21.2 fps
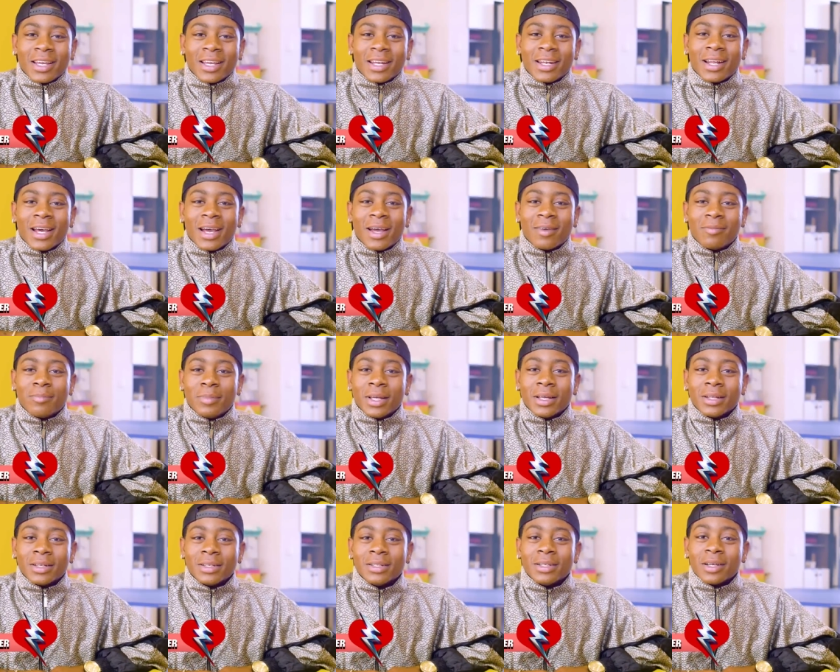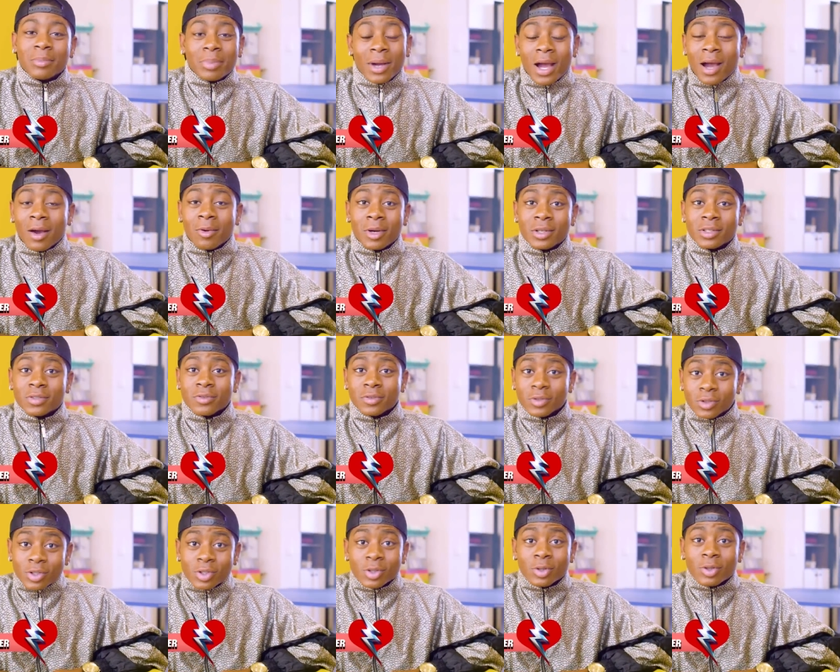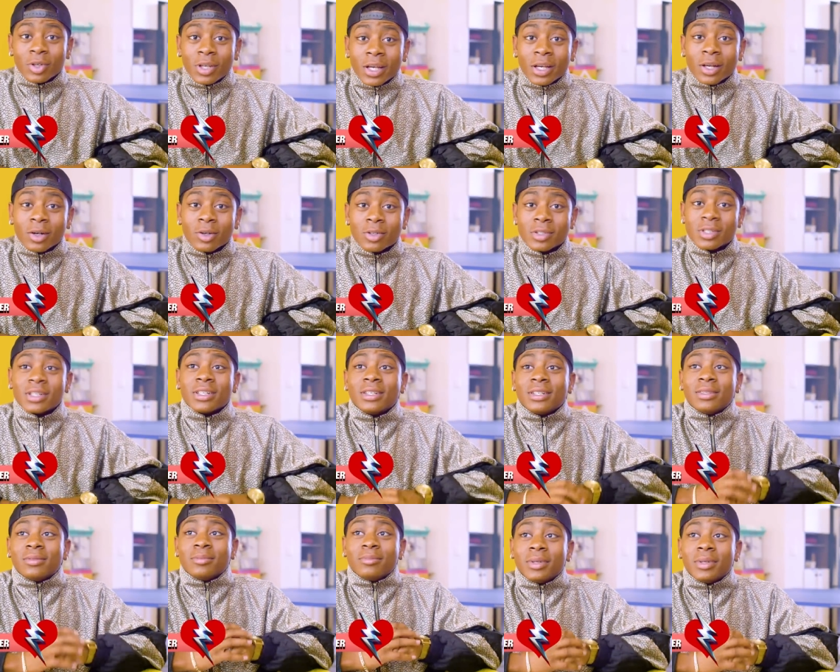and I've been a Power Ranger for two years and